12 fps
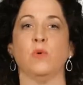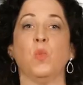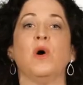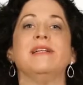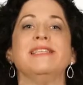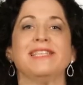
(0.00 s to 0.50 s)

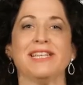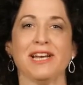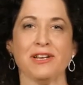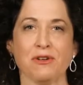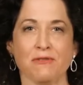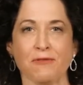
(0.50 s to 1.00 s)
One
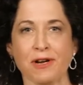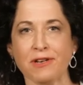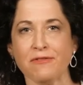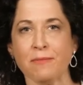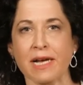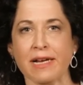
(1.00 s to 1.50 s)
CIO friend
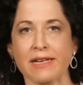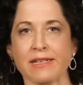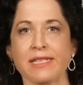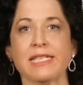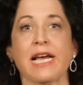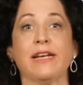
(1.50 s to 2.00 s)
of mine
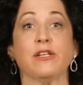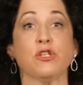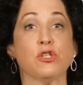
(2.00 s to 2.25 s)
decided